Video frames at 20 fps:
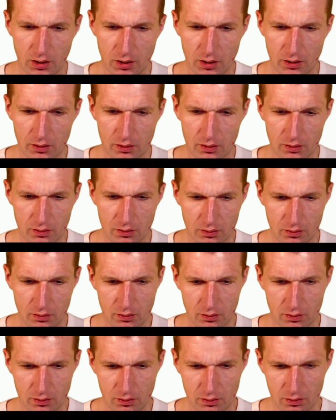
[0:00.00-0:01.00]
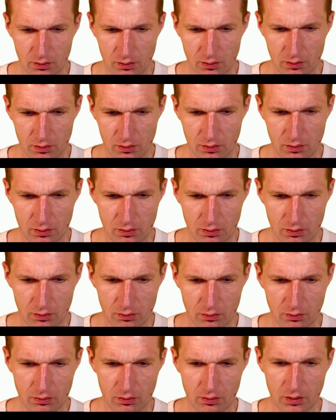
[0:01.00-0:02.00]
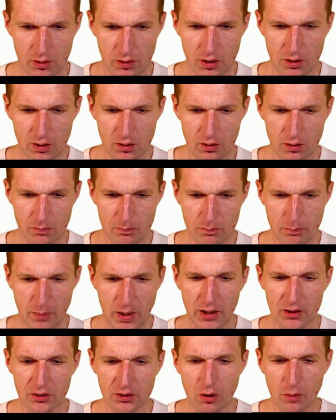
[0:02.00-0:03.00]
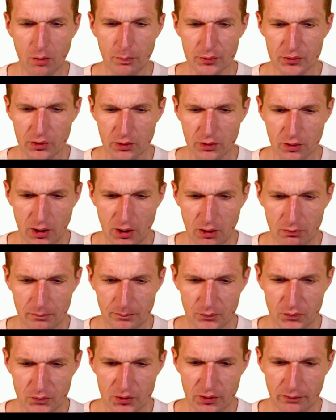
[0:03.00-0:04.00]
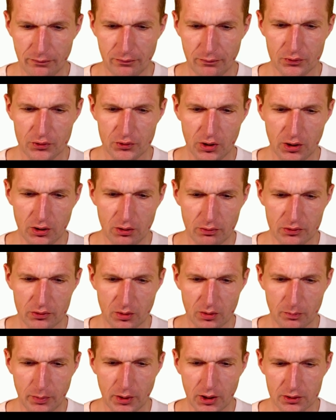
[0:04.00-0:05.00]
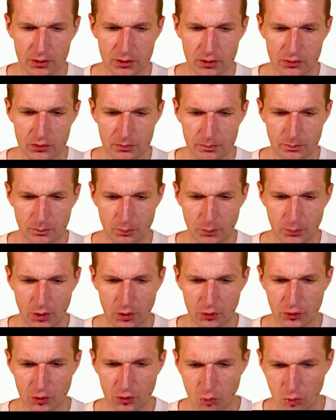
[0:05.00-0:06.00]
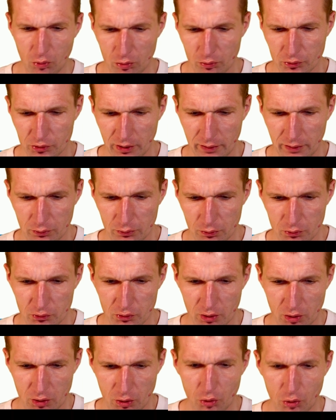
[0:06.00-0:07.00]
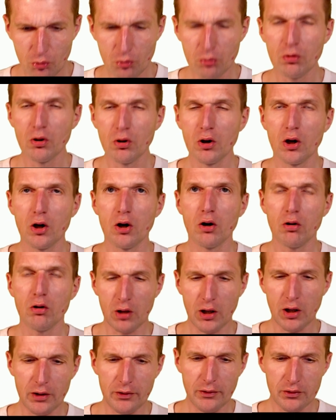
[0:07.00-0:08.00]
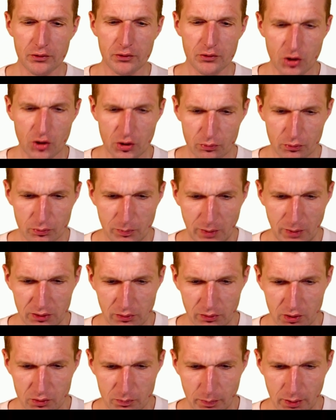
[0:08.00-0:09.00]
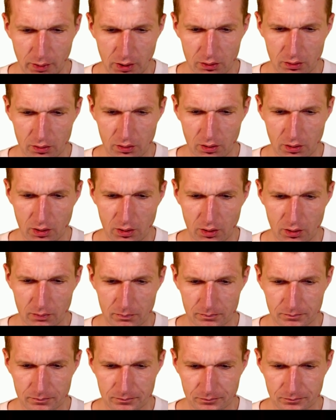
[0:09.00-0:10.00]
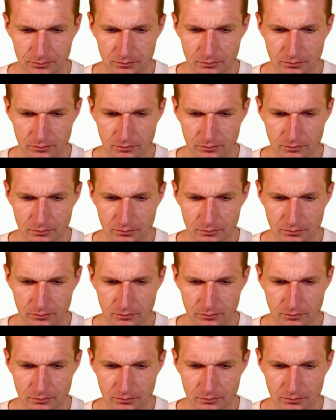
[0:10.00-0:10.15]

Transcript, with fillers: I got the back the opposite. Now, the, the interesting part is, because it's Quarkus, I have to use the Q, all others just with metrics, but um,